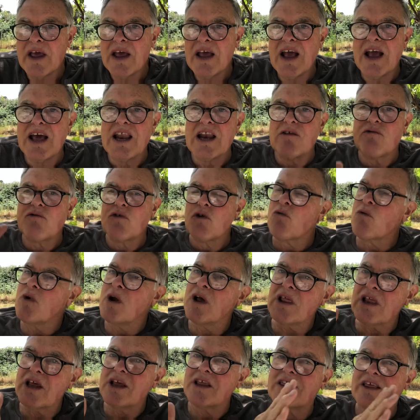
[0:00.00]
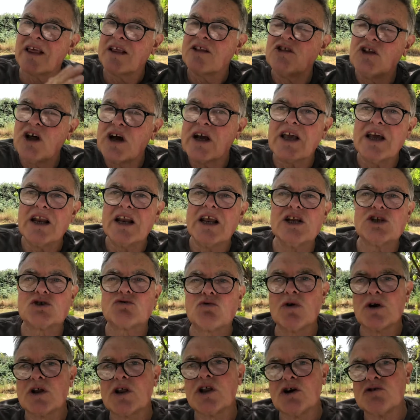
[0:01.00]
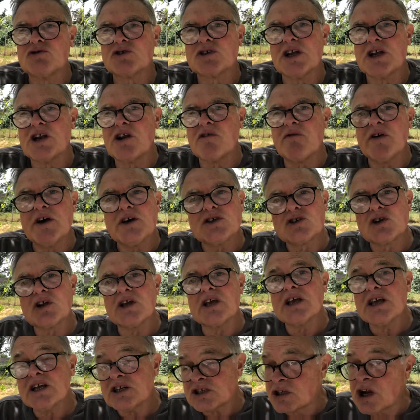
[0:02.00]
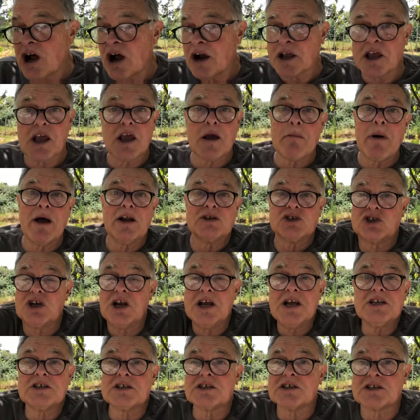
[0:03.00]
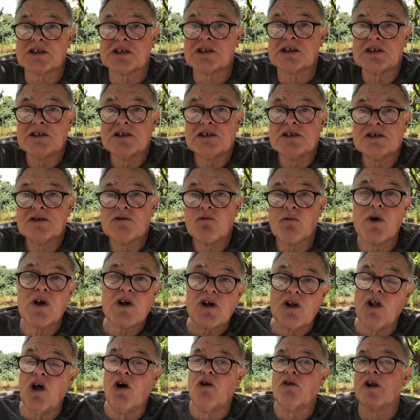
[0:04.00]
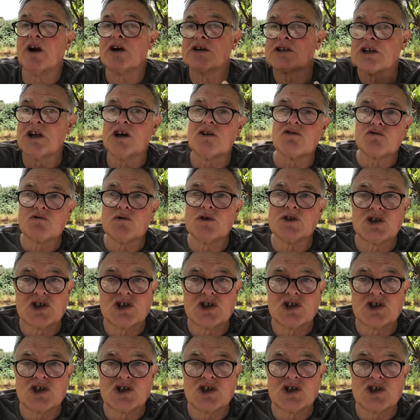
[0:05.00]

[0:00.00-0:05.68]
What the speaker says: And if you really look at each one of those individually, it's talking about Jesus. We clothe ourselves with